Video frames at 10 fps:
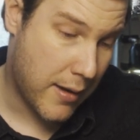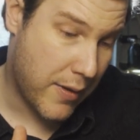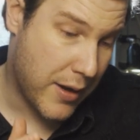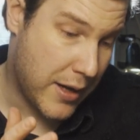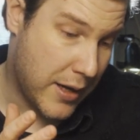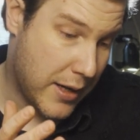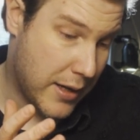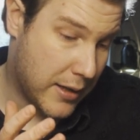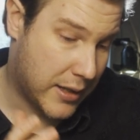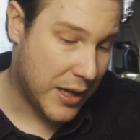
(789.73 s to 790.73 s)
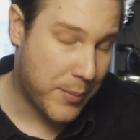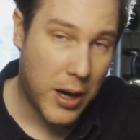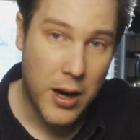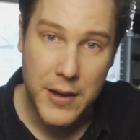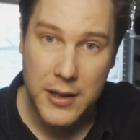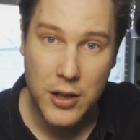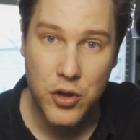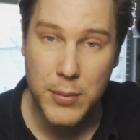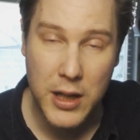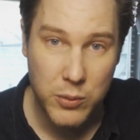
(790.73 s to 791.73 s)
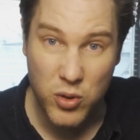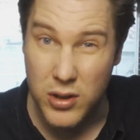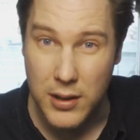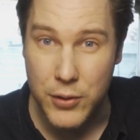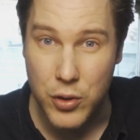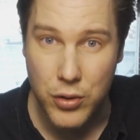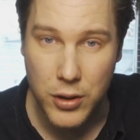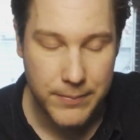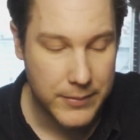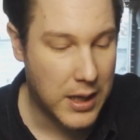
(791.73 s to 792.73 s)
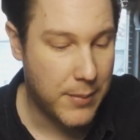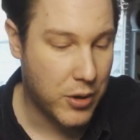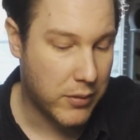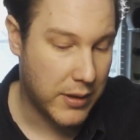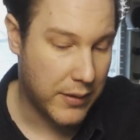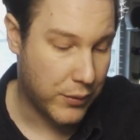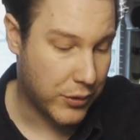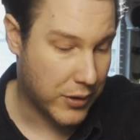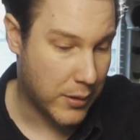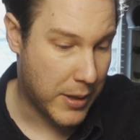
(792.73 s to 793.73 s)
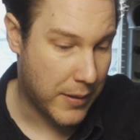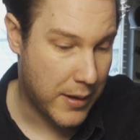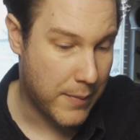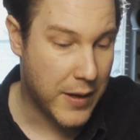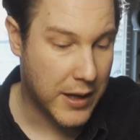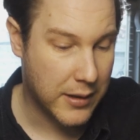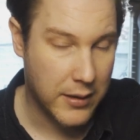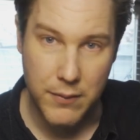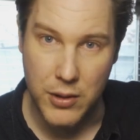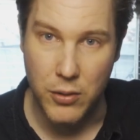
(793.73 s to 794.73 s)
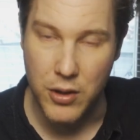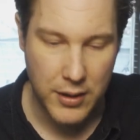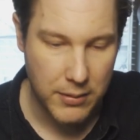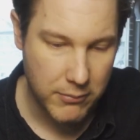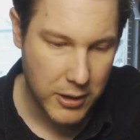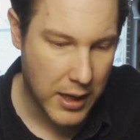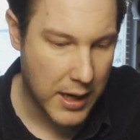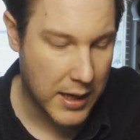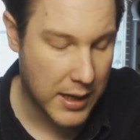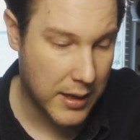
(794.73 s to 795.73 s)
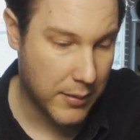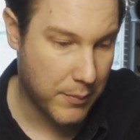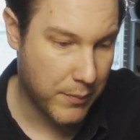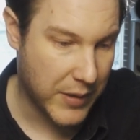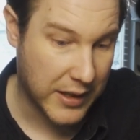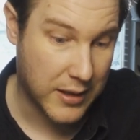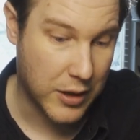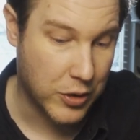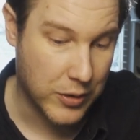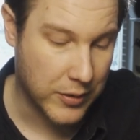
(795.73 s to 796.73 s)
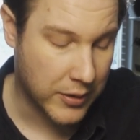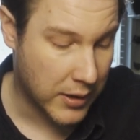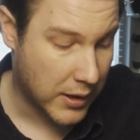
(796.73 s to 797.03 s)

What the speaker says: The T-bar and the extension bars will just live in a drawer. I'm not really fussed about them. They can live with all the other extensions.